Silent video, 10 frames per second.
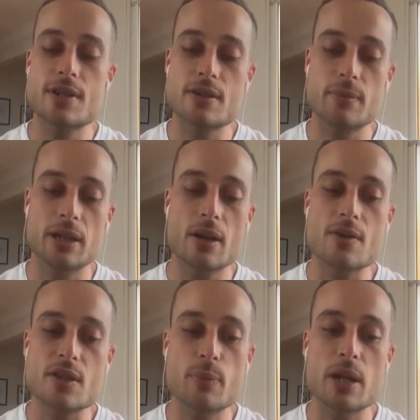as men don't
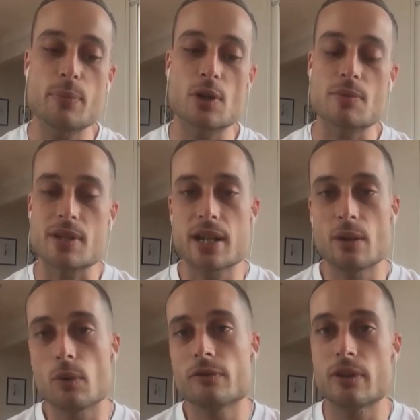speak because we're scared of
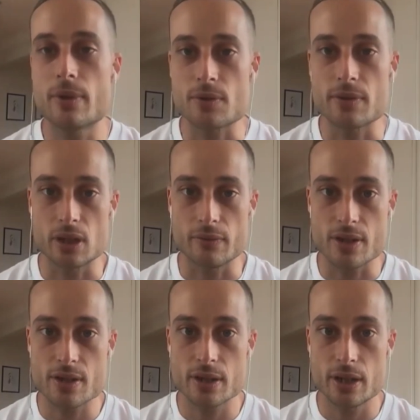what females will think of
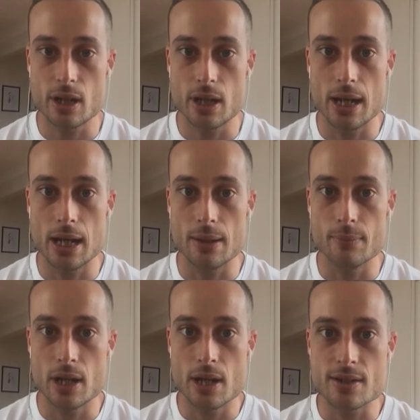us.
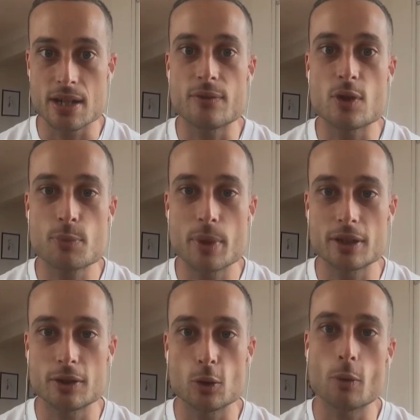So if you speak
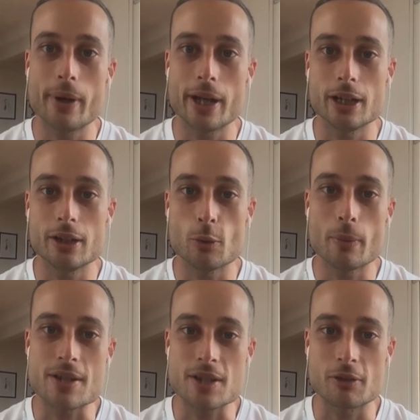to your
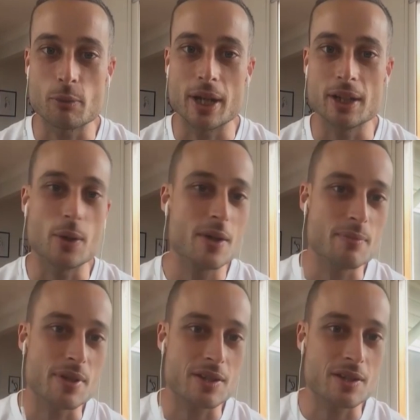mate's going to repeat it to his
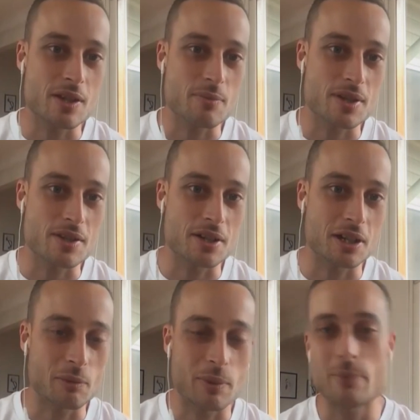missus is going to
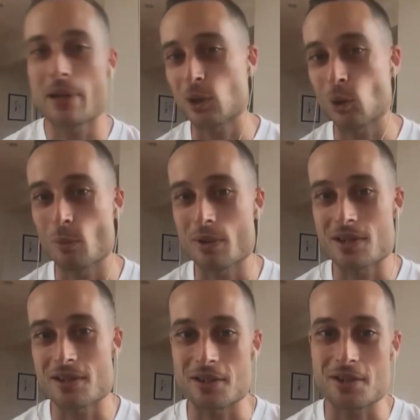repeat it back to your
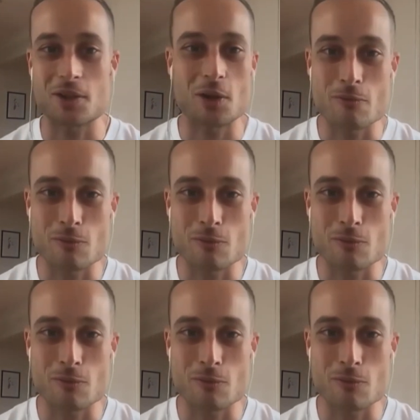missus, and it's going to go